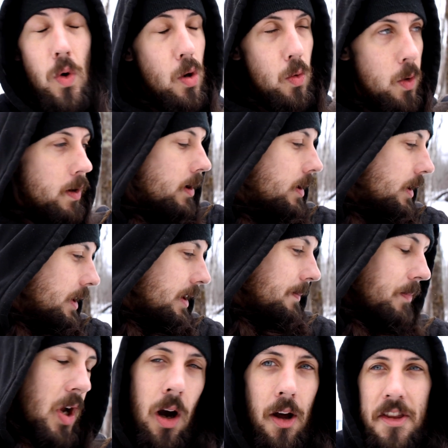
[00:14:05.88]
Woo!
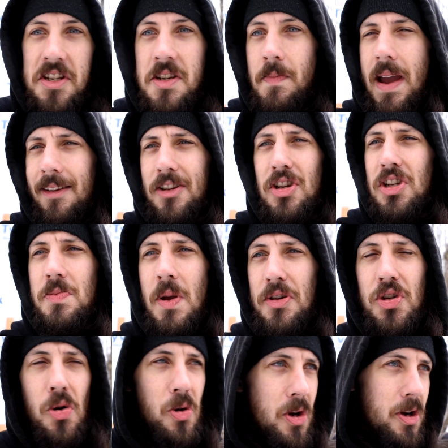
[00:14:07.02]
Oh, the smell, it just smells
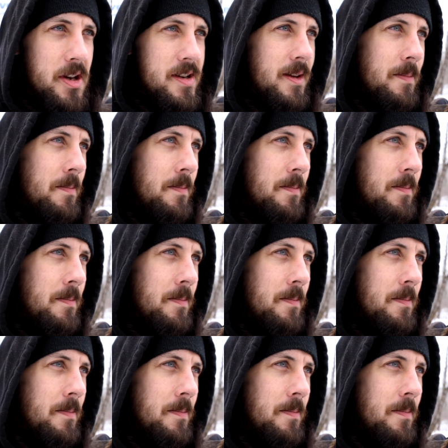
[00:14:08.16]
so good.